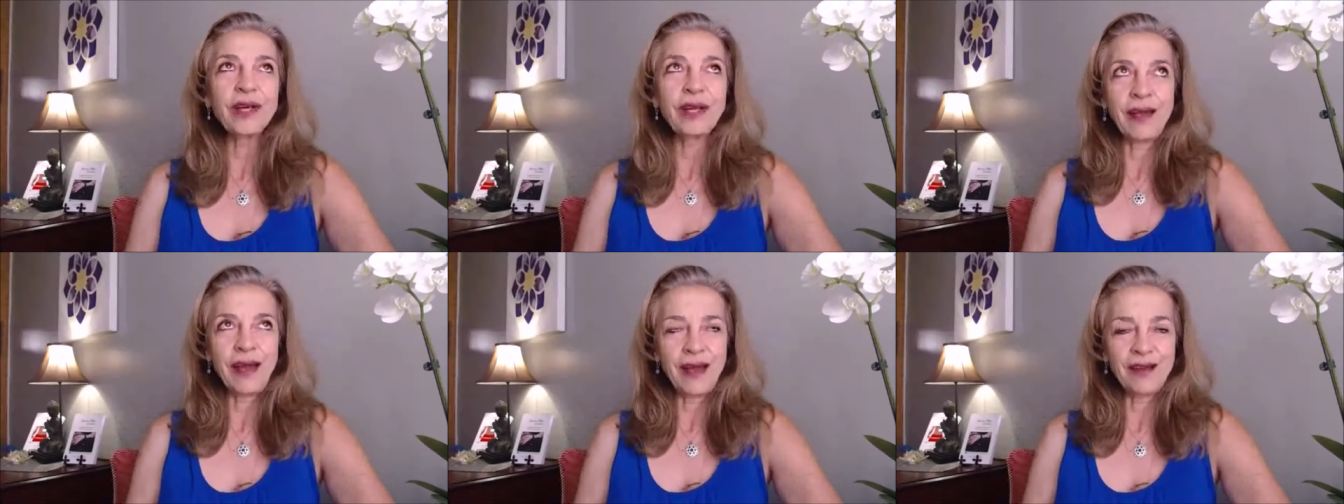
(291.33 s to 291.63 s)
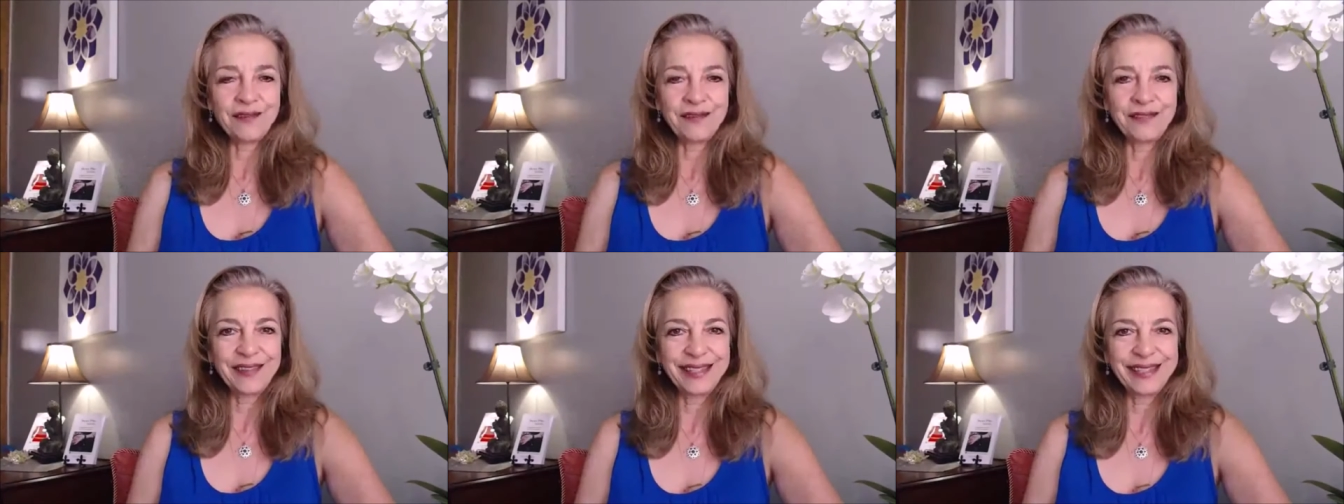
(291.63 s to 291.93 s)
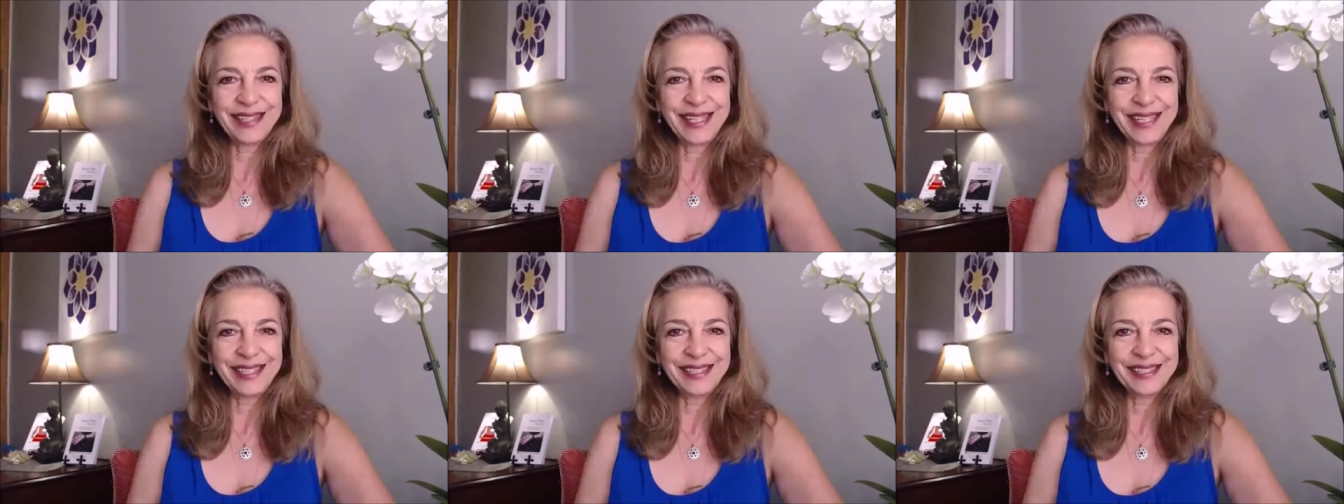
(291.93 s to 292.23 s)
and
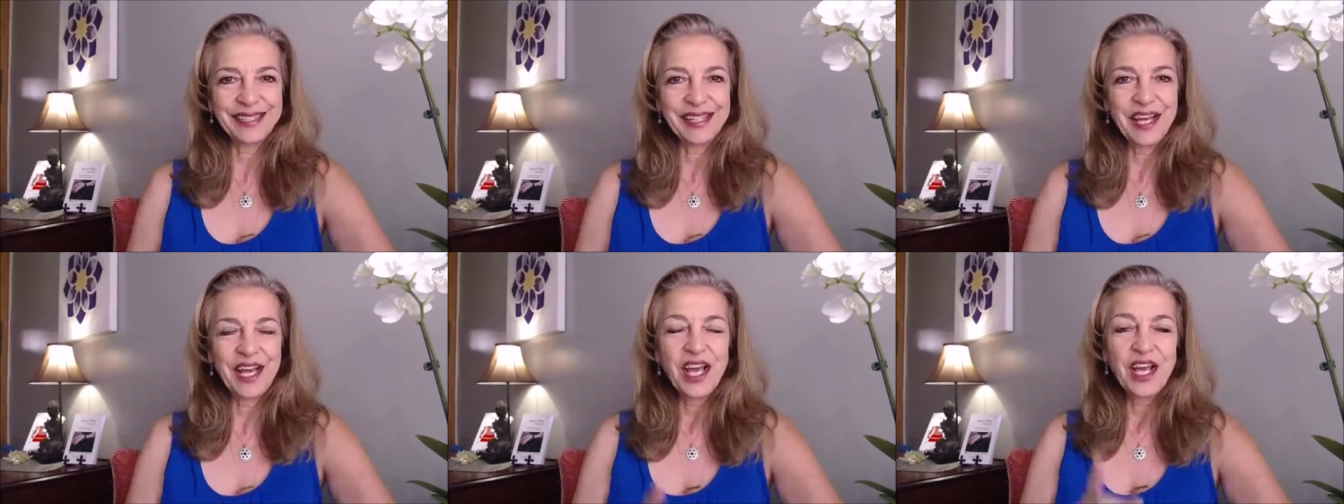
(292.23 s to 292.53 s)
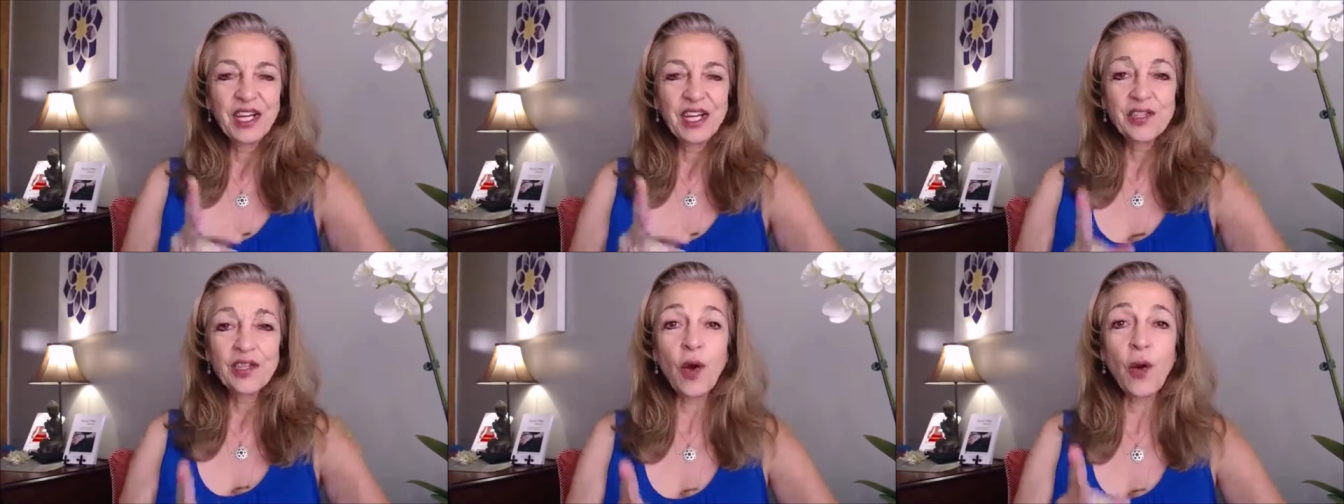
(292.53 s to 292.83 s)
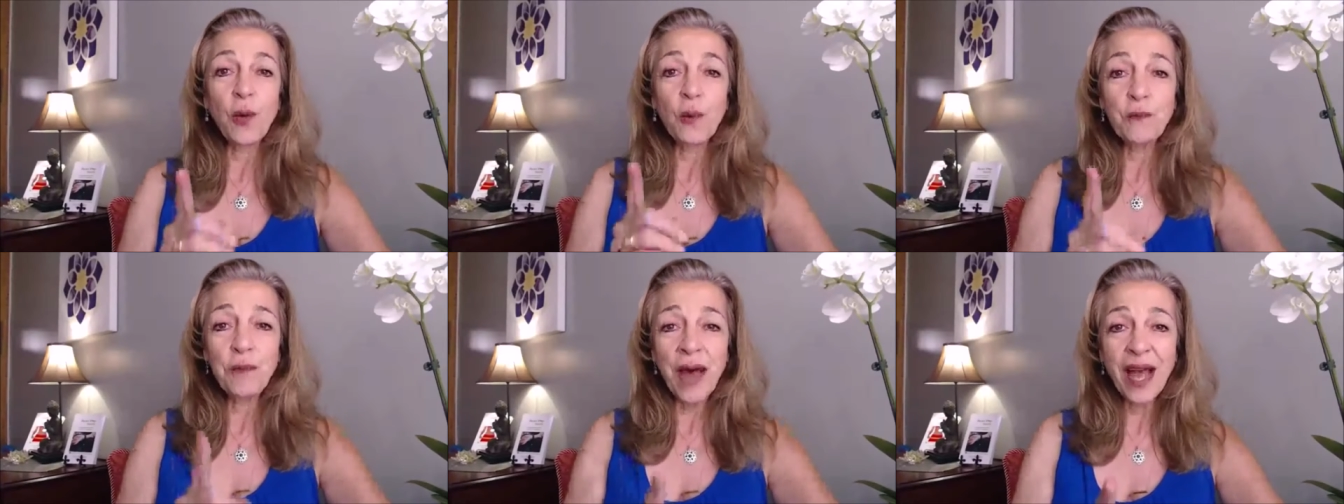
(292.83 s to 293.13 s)
everything.
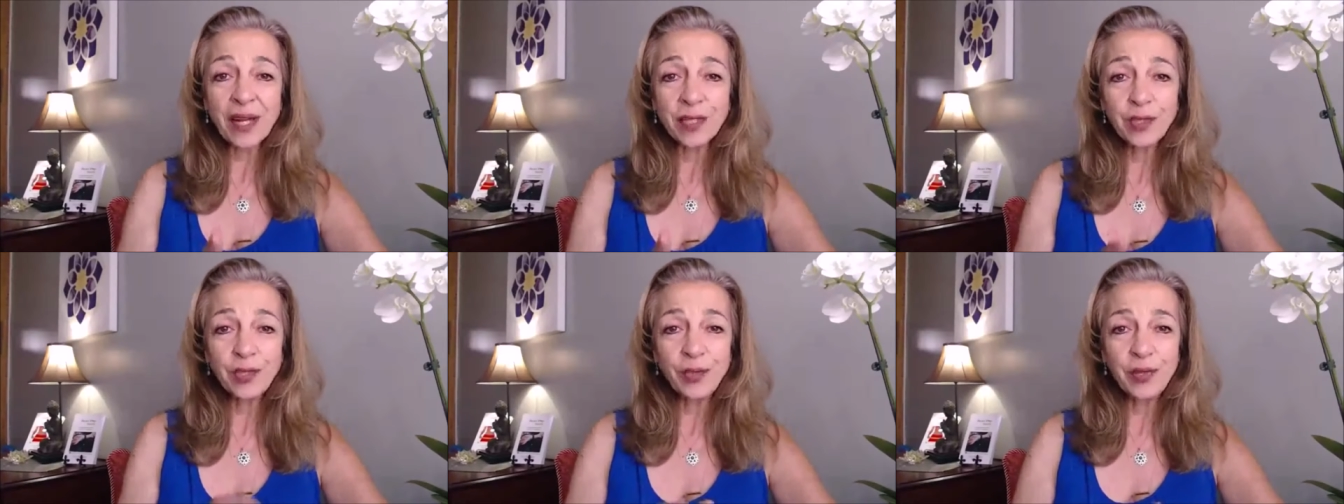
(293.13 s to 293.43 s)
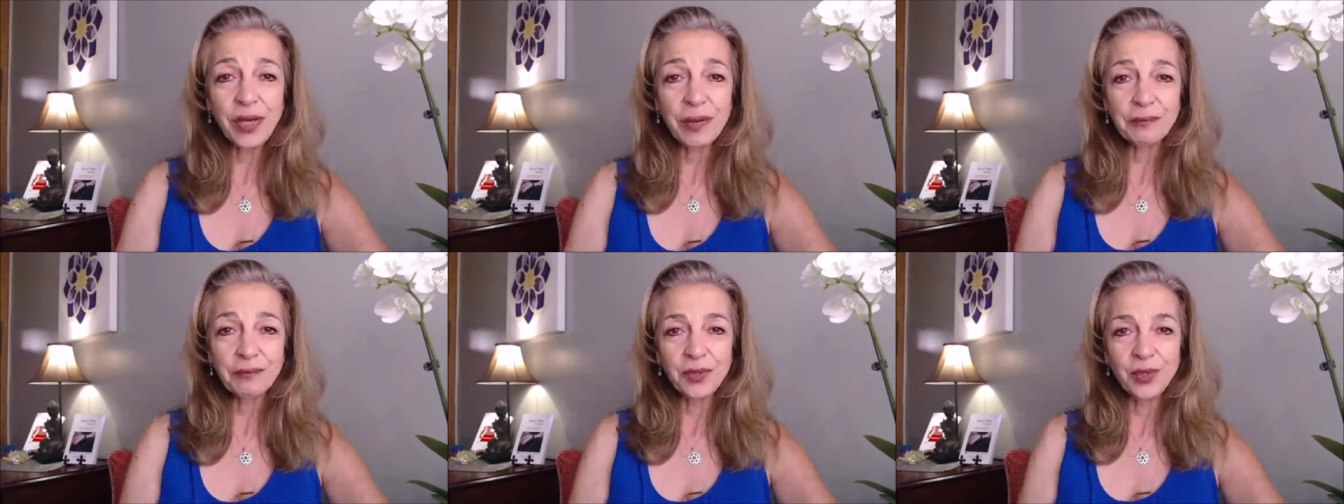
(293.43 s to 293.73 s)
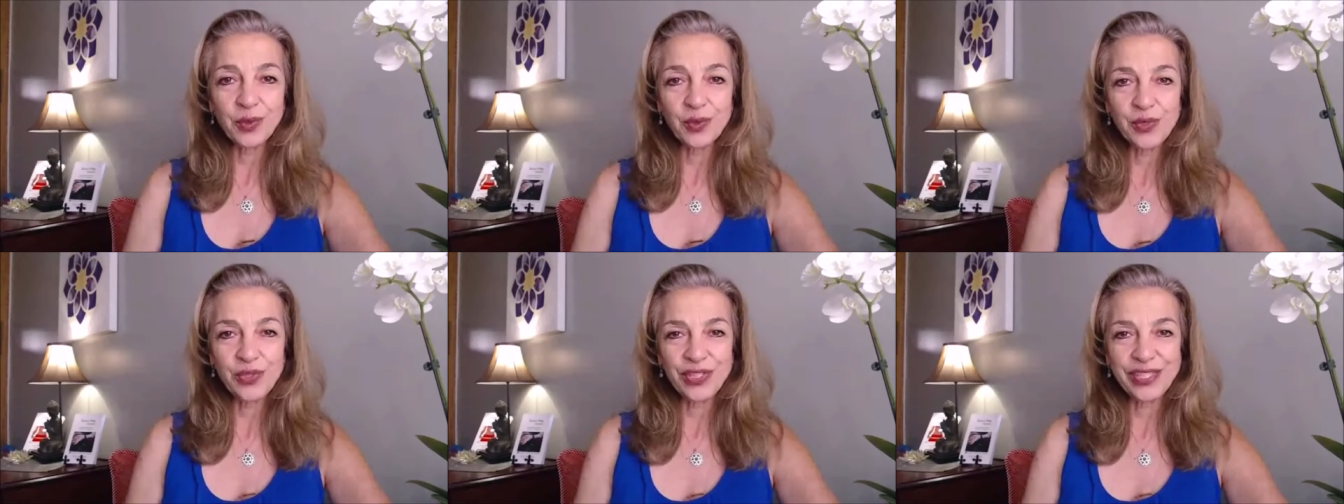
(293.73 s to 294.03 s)
So, back to
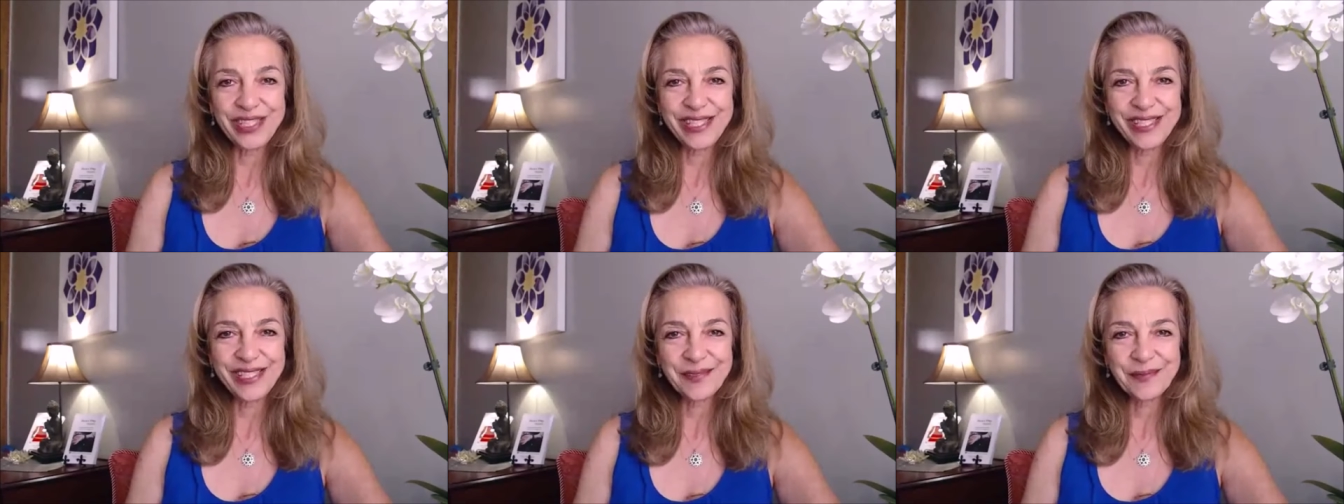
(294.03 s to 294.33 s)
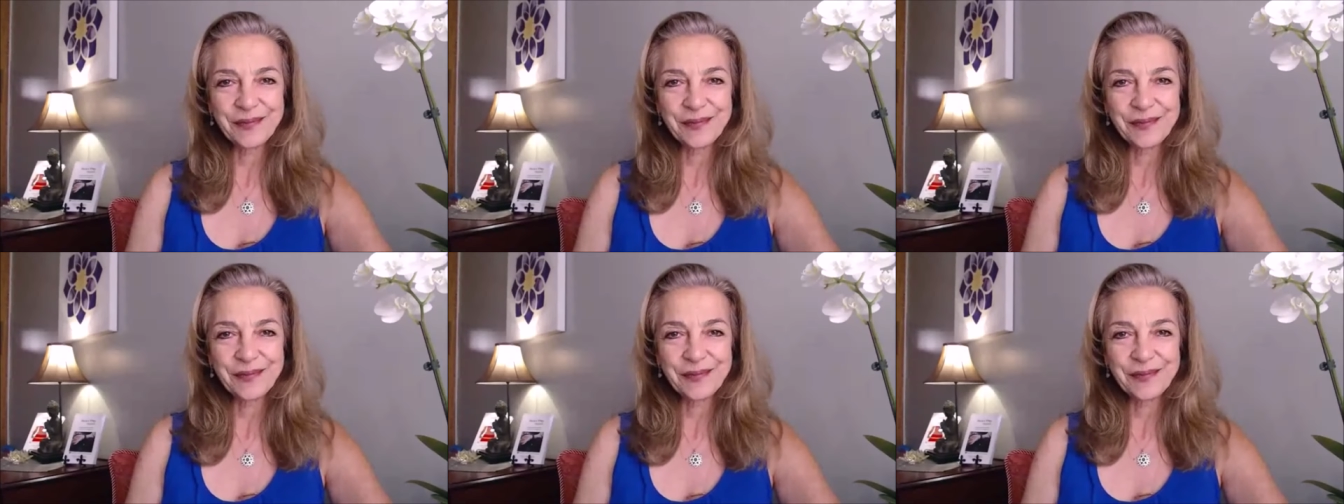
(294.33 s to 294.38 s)
hypnosis.